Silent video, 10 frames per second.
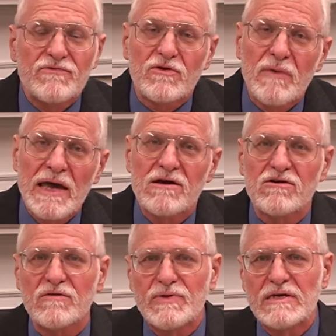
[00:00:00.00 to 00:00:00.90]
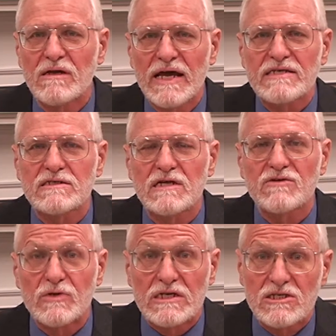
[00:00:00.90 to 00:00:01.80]
for mayor and being elected
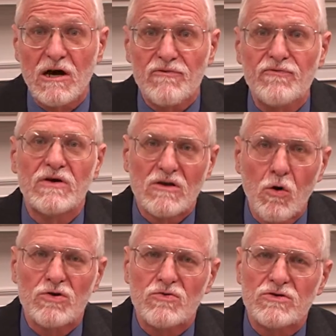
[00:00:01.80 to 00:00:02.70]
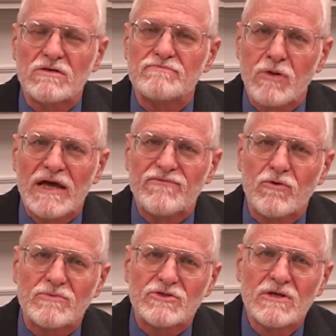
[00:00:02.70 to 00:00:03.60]
on really tough law and order
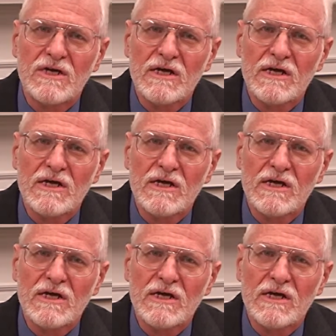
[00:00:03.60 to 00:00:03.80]
platforms.